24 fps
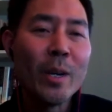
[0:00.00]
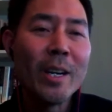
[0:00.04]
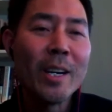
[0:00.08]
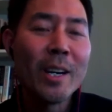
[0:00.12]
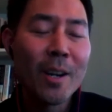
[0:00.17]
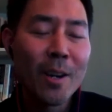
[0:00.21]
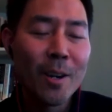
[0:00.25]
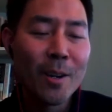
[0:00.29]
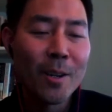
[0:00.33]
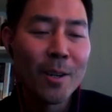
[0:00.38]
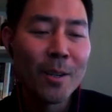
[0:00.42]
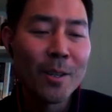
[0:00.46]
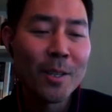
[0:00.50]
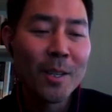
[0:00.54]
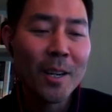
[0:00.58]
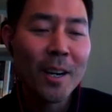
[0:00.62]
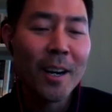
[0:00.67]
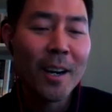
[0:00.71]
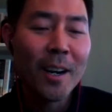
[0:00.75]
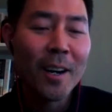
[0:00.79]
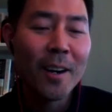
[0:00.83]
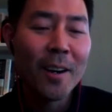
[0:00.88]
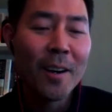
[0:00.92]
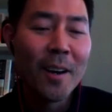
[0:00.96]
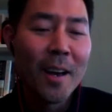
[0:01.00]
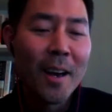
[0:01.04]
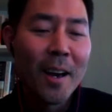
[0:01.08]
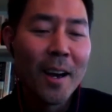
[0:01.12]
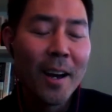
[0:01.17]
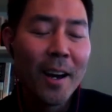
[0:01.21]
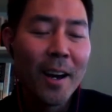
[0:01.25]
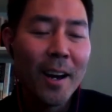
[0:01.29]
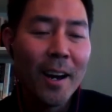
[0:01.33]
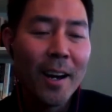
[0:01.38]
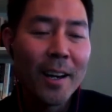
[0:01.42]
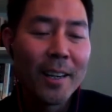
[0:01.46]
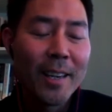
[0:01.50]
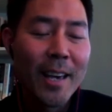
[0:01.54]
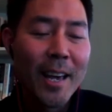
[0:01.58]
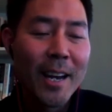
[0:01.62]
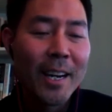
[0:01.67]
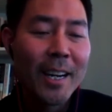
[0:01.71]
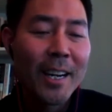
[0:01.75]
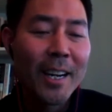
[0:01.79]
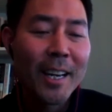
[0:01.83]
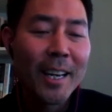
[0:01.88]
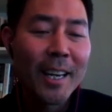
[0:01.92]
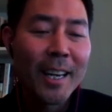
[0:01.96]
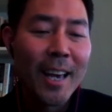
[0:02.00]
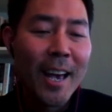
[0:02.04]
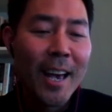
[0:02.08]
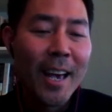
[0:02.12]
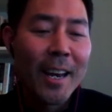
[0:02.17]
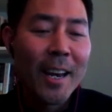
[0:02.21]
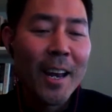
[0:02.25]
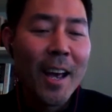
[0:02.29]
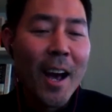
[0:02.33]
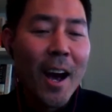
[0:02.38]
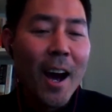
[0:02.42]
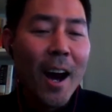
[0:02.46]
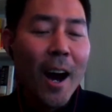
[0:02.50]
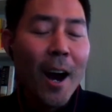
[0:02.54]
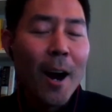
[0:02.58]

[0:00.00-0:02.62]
recurs again and again.